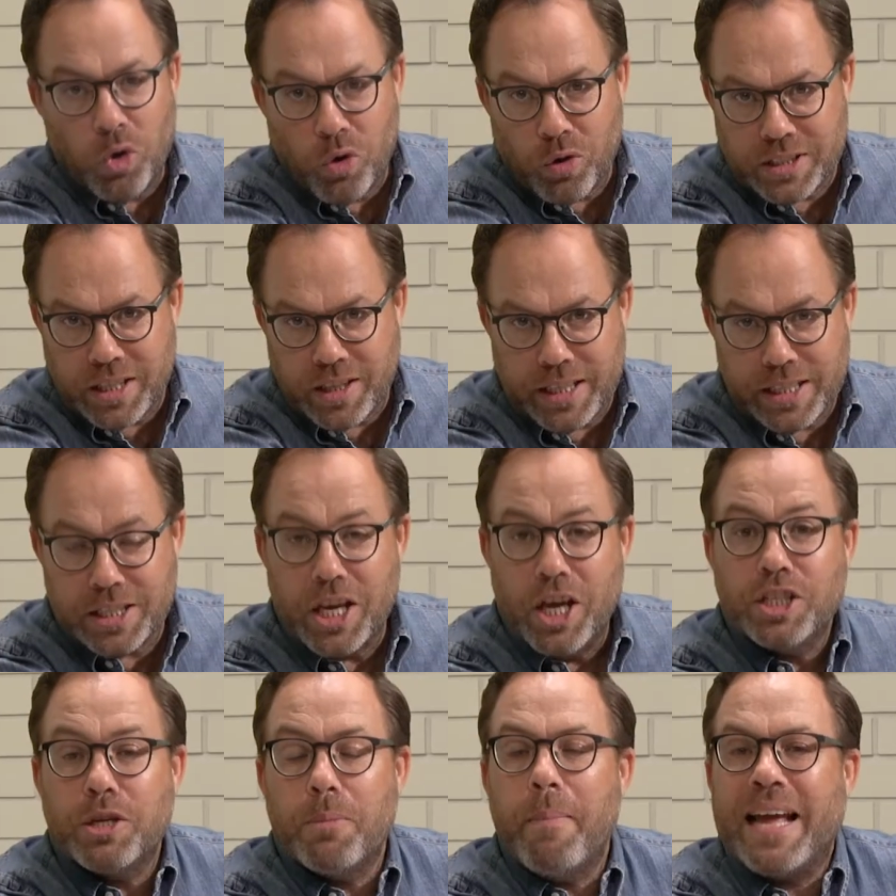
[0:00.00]
look to this
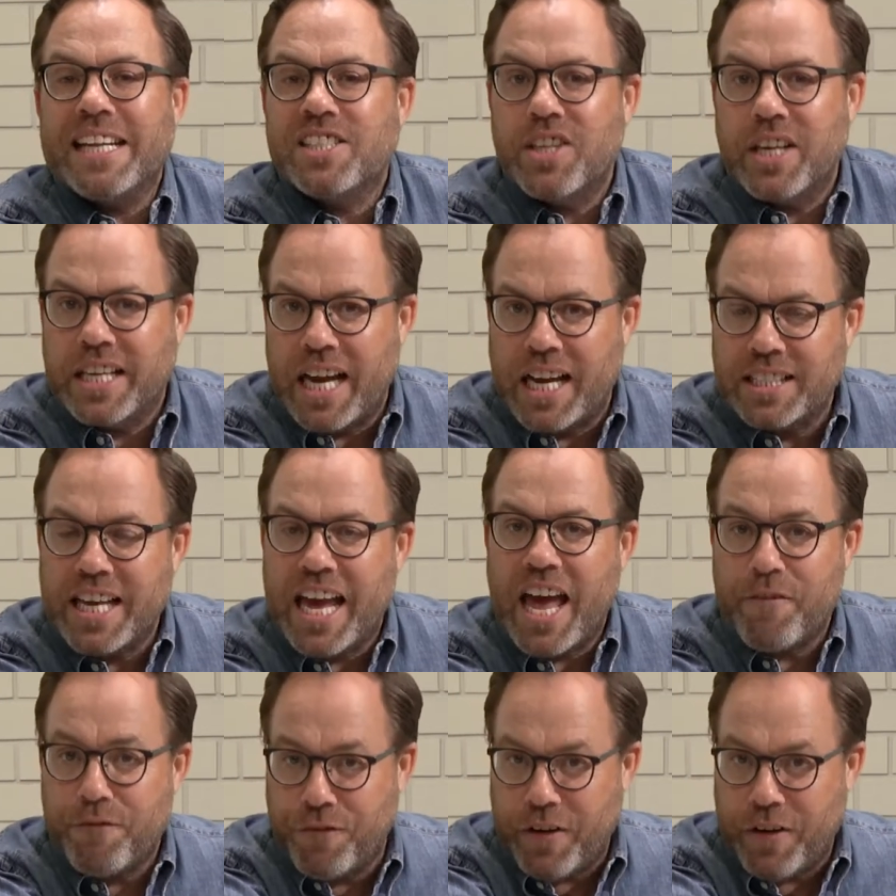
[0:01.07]
to match the gutter,